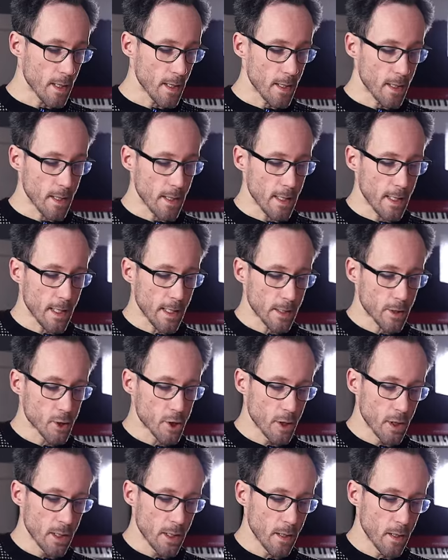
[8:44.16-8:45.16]
I
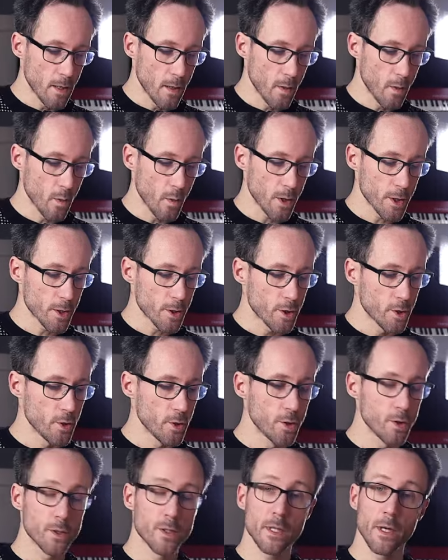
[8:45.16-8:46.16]
actually wanted to
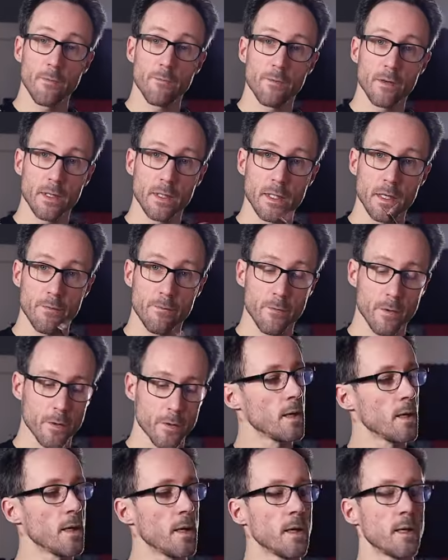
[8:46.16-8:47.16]
do something different.